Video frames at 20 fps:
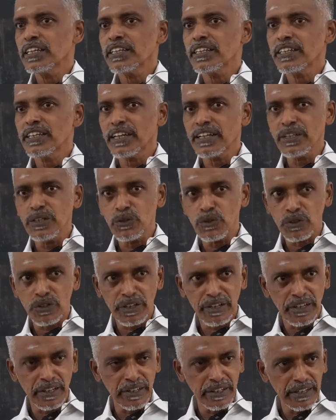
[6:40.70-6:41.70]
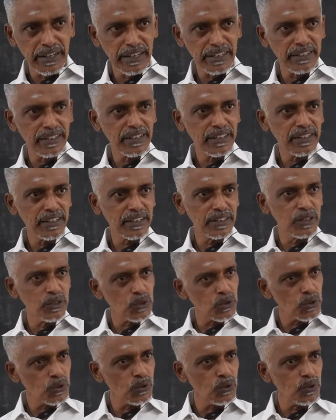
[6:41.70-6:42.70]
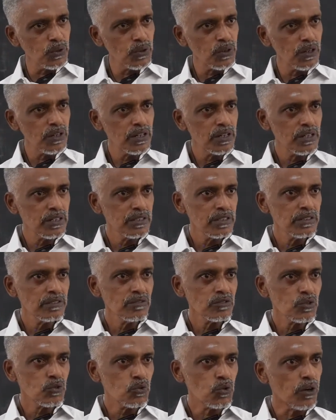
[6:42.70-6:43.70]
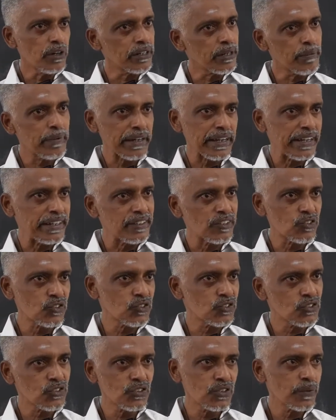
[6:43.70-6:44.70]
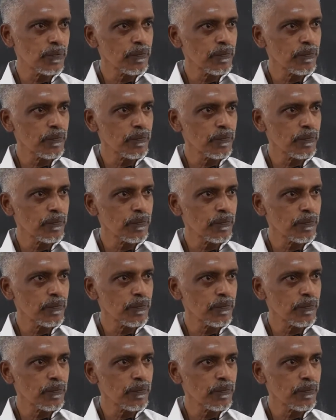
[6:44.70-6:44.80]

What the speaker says: then you get into quantum mechanics.